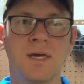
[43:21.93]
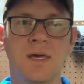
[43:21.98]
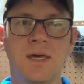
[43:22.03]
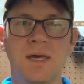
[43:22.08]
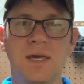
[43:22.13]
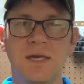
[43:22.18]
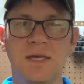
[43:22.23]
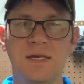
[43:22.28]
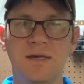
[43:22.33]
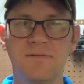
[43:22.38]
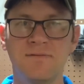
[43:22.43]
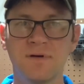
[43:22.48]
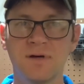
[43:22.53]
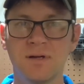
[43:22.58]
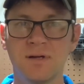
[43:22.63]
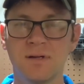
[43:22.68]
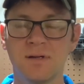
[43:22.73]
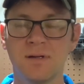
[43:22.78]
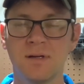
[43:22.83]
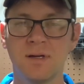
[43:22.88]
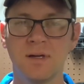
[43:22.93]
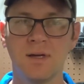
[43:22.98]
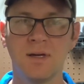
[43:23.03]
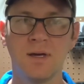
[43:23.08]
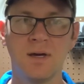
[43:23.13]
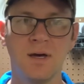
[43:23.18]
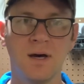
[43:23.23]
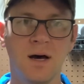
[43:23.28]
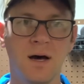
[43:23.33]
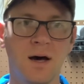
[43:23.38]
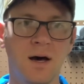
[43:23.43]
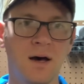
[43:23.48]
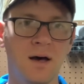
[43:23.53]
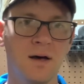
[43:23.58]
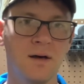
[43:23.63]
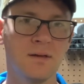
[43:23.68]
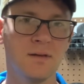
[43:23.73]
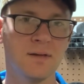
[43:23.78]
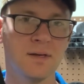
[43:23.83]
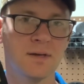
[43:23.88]
Even
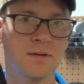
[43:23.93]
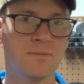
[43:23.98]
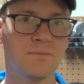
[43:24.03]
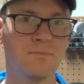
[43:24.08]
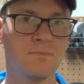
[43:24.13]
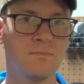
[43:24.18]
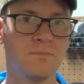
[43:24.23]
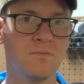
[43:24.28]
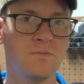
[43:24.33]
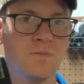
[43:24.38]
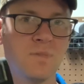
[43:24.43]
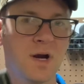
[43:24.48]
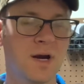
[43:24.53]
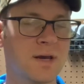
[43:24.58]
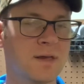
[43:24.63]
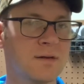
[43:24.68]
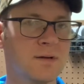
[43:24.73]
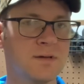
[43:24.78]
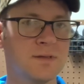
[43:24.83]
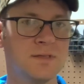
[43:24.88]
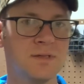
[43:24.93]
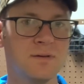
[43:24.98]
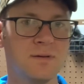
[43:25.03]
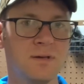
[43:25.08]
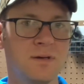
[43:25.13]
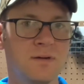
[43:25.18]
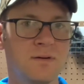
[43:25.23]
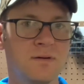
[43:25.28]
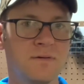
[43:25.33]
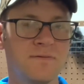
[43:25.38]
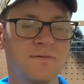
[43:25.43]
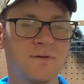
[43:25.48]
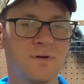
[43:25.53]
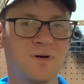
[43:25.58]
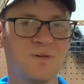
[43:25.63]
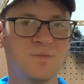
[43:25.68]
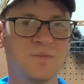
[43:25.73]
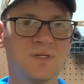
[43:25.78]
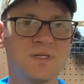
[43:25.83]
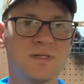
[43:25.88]
like regular duty
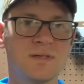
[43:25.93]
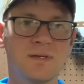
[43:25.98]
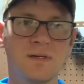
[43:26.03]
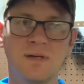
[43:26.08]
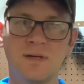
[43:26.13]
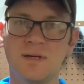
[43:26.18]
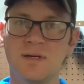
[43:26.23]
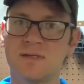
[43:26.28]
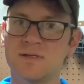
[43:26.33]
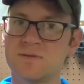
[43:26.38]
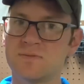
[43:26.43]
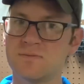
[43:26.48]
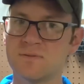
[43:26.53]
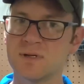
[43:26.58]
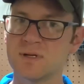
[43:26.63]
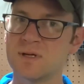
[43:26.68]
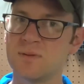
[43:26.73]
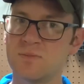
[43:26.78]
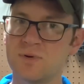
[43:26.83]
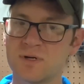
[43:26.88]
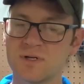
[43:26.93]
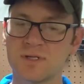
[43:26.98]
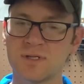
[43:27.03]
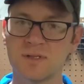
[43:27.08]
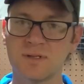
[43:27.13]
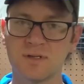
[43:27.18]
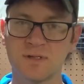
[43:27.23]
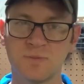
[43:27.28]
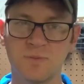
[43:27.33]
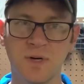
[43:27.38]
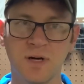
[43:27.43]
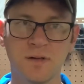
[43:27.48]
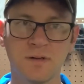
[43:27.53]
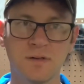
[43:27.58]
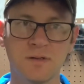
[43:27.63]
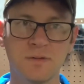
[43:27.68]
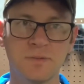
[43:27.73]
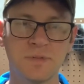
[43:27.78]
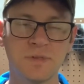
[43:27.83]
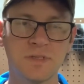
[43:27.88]
uniforms, it's really pushing those belt
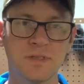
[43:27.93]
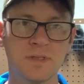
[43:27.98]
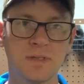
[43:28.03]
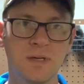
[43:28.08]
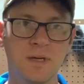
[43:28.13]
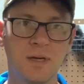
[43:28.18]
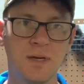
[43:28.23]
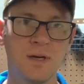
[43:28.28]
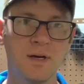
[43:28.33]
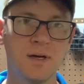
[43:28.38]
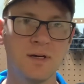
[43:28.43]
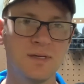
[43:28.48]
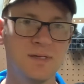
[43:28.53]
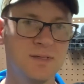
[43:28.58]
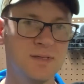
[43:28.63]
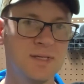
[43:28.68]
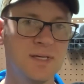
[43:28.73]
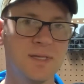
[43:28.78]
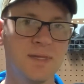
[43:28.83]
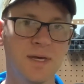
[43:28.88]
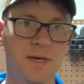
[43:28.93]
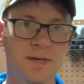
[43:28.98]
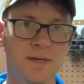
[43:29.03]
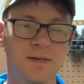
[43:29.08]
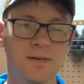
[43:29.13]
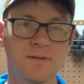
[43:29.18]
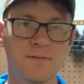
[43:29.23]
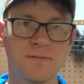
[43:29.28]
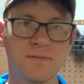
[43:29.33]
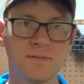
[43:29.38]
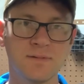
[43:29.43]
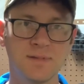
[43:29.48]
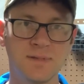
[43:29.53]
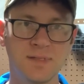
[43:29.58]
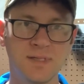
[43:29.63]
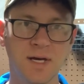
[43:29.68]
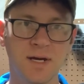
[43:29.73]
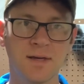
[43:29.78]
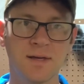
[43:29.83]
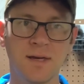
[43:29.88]
loops. You need like
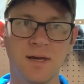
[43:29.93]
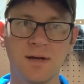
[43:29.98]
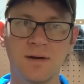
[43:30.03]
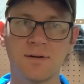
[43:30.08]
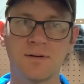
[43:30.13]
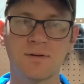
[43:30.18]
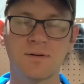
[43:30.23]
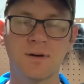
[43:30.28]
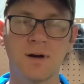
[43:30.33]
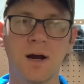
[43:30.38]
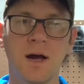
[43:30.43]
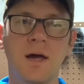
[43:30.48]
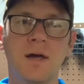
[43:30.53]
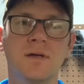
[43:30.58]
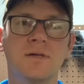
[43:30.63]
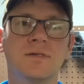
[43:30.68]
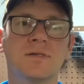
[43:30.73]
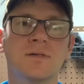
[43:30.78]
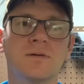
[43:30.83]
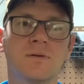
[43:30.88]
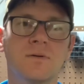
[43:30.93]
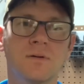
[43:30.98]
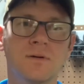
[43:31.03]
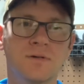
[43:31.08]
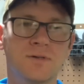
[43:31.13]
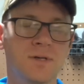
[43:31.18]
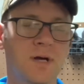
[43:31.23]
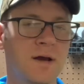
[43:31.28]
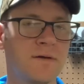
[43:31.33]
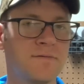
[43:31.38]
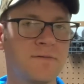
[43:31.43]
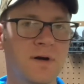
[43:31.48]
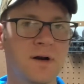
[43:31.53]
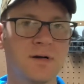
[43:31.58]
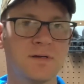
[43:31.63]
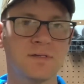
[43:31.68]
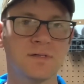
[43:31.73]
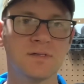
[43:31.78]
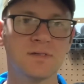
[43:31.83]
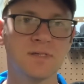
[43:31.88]
dedicated cries or dry
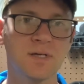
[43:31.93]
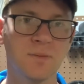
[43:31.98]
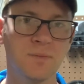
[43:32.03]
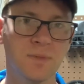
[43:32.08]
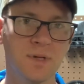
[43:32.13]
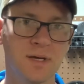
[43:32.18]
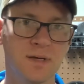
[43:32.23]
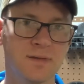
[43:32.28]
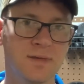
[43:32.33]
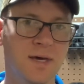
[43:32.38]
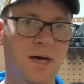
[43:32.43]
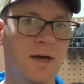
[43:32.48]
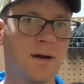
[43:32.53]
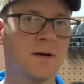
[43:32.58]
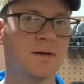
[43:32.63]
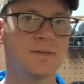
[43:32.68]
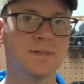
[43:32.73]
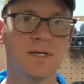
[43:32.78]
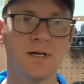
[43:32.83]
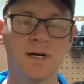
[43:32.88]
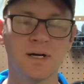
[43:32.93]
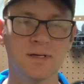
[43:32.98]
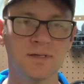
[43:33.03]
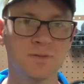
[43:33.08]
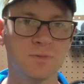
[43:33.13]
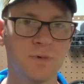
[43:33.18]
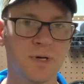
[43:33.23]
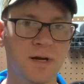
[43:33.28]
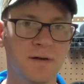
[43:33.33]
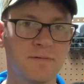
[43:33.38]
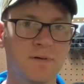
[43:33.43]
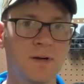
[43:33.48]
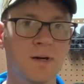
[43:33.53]
fires or something like that, Arc'teryx, whatever,